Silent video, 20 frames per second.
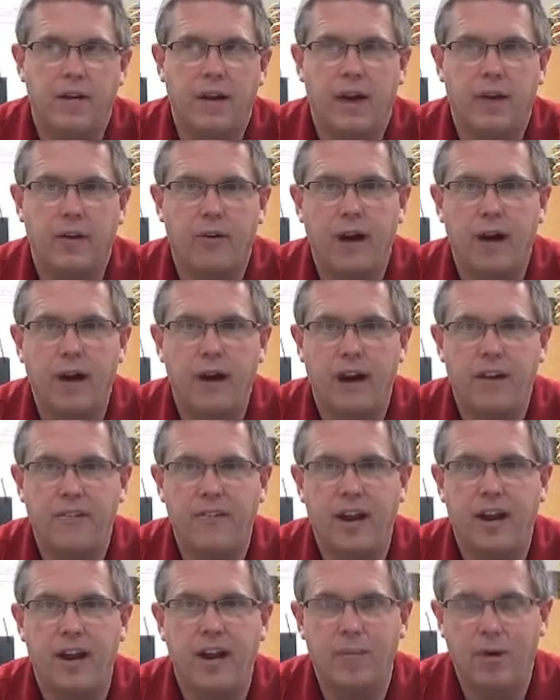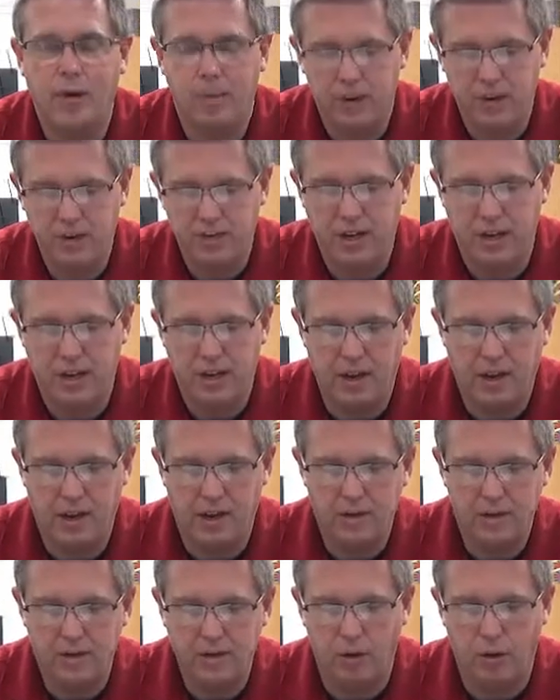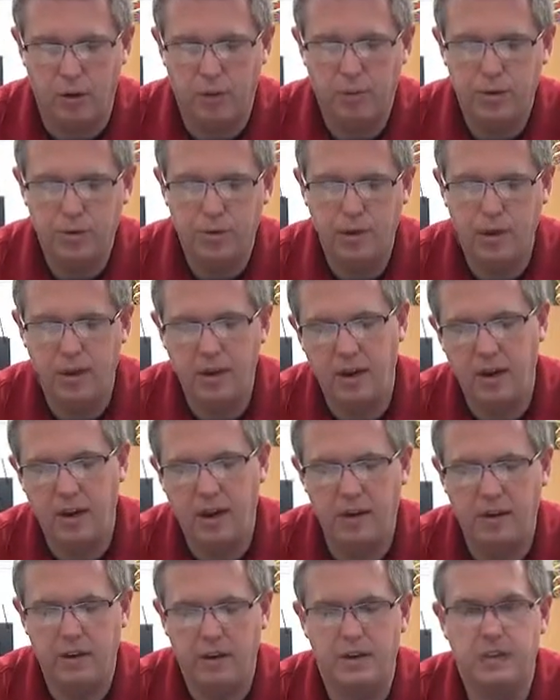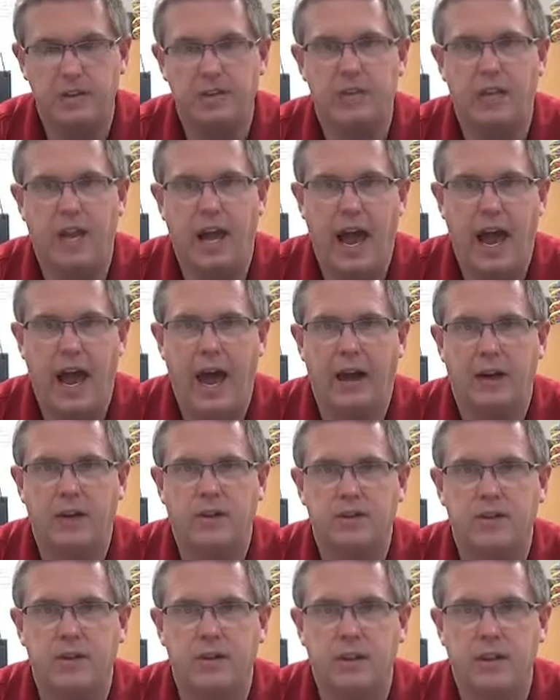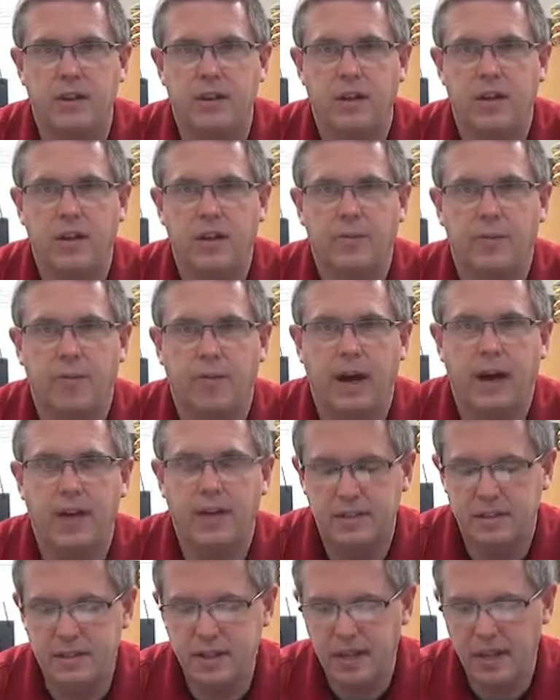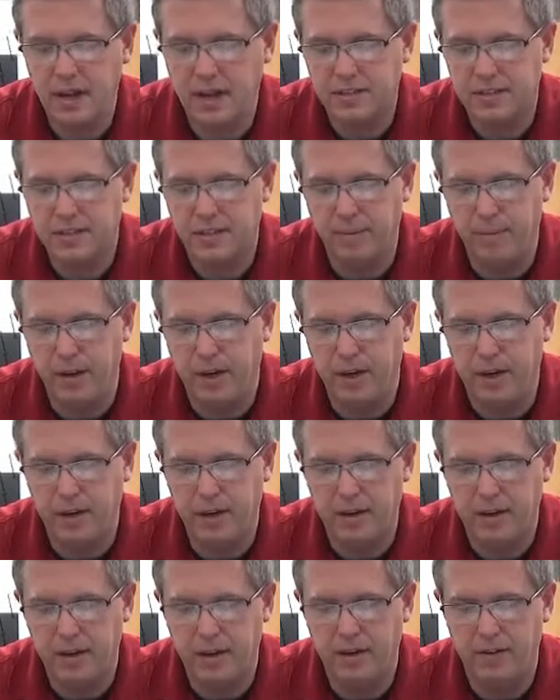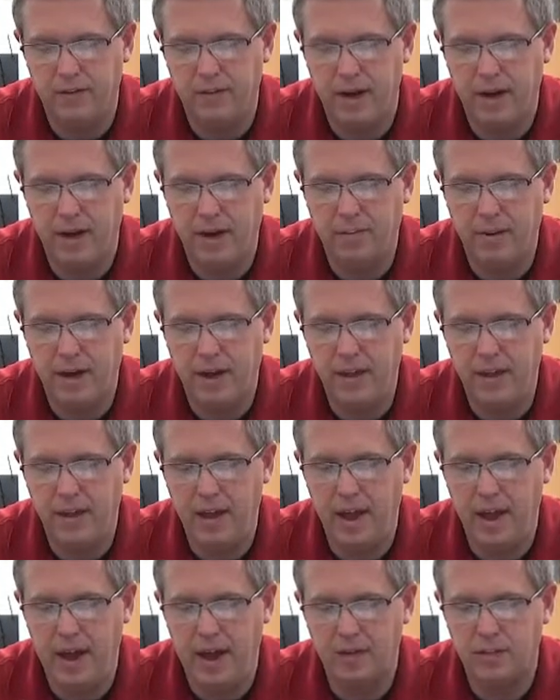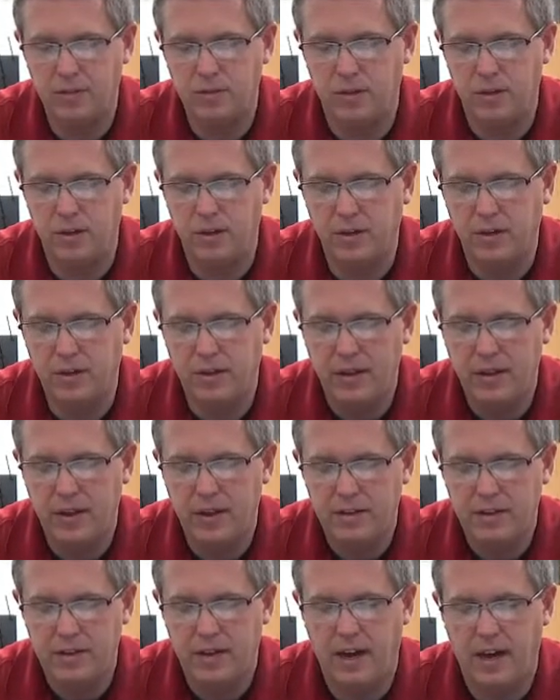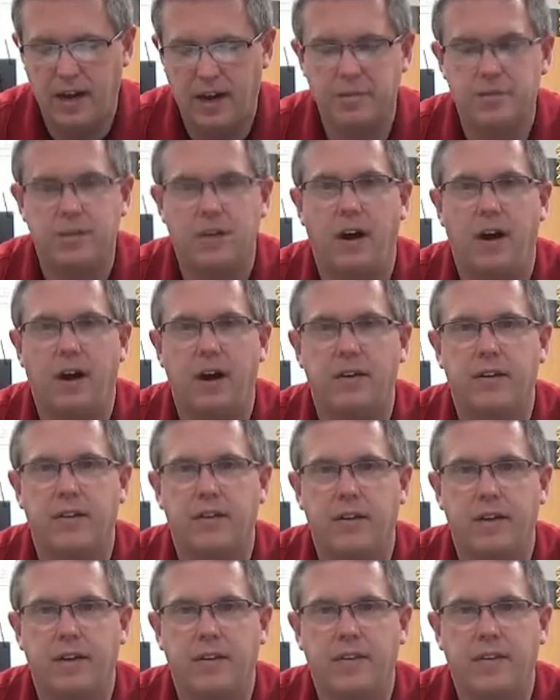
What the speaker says: I go ahead and I find out my percent error. So percent error is the actual minus the estimated divided by the actual times 100.